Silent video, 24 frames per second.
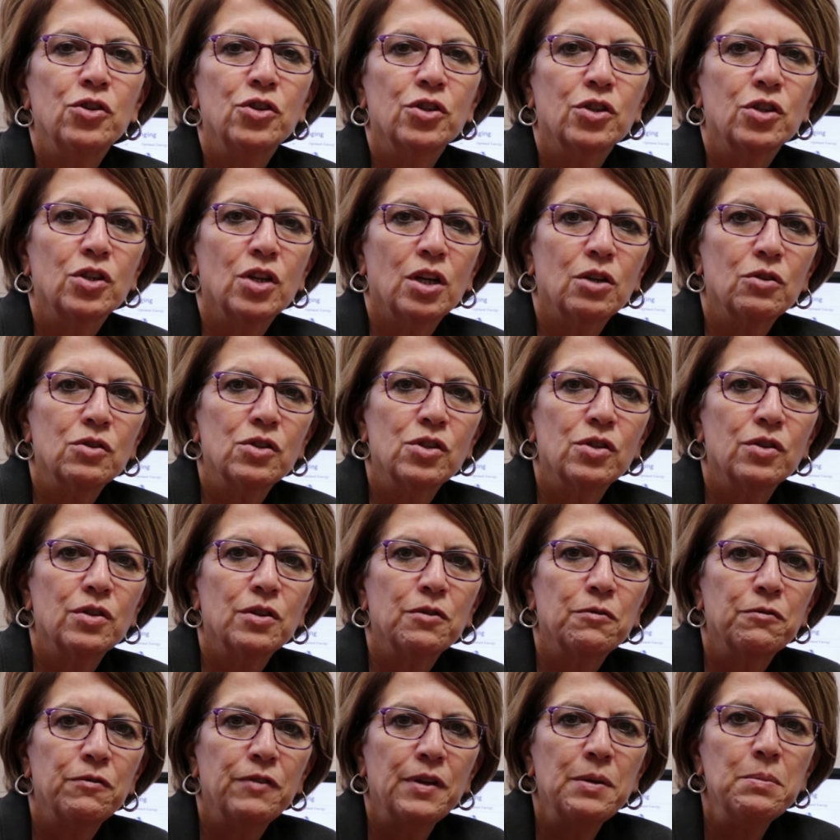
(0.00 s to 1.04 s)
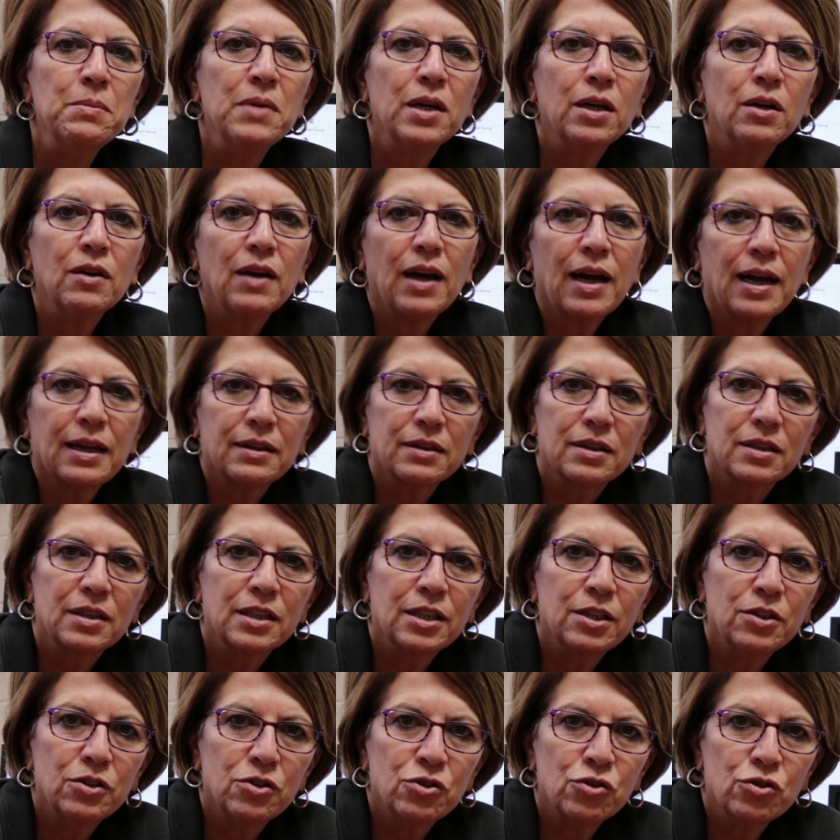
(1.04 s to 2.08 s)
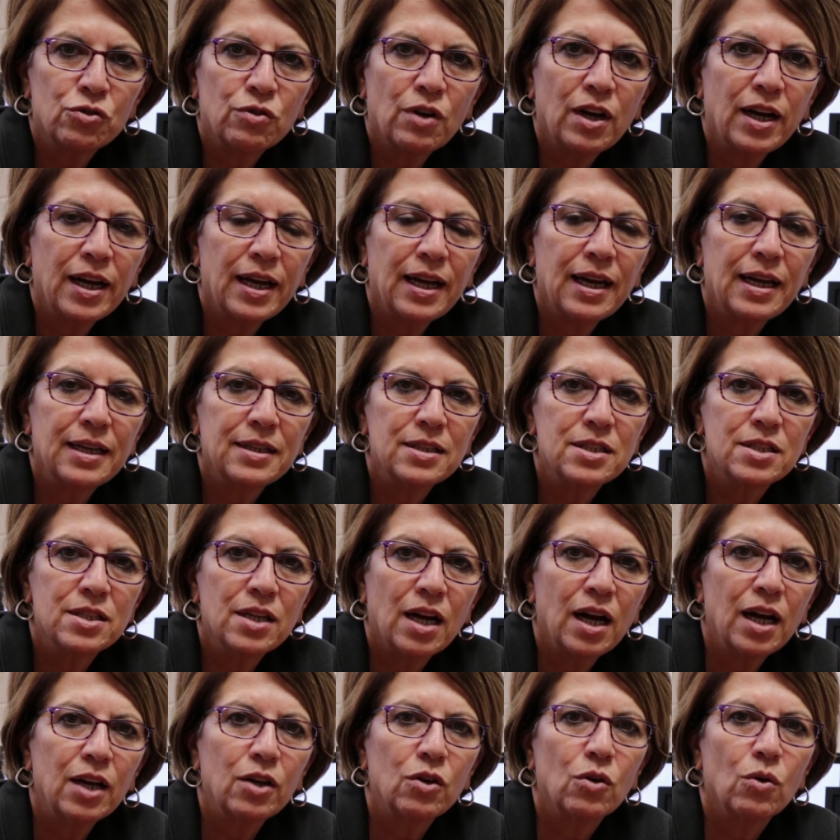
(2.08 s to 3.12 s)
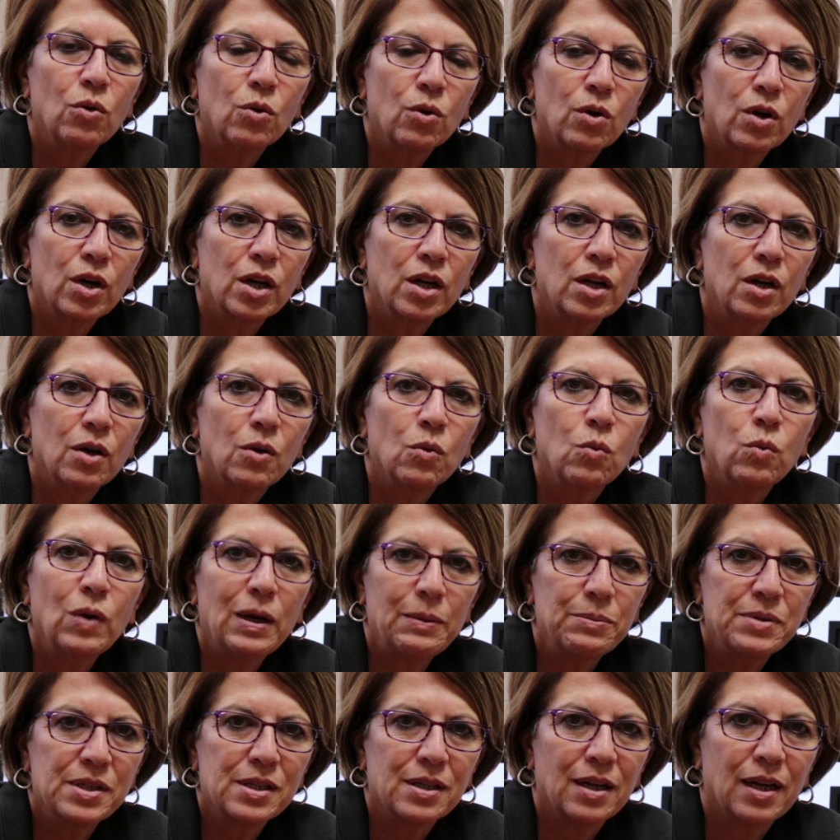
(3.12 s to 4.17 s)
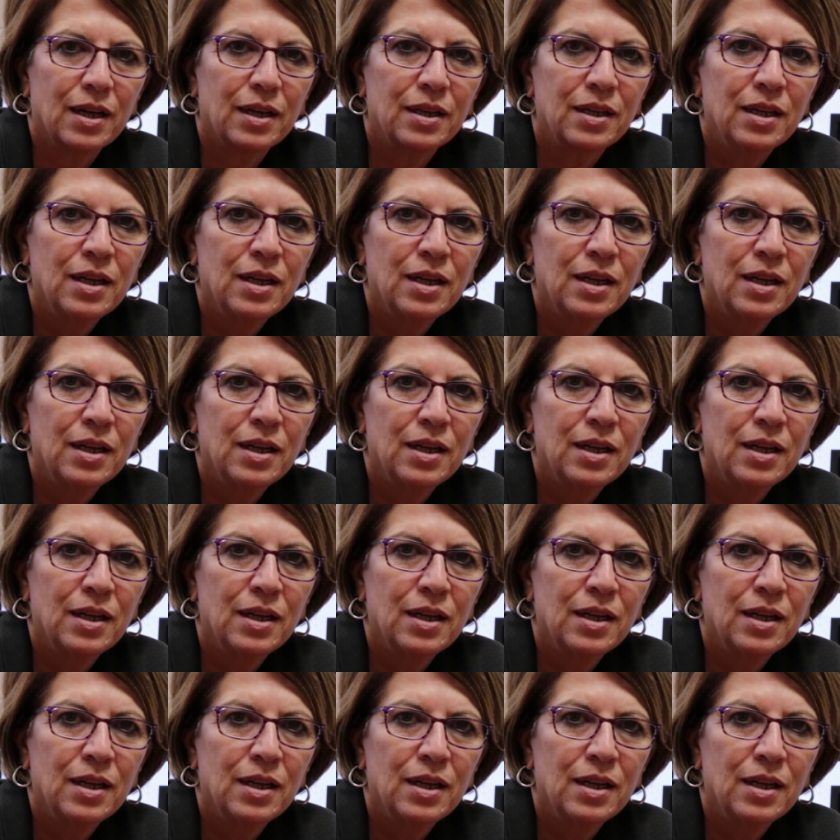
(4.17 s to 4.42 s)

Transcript: should go to the femaleathletetriad.org website.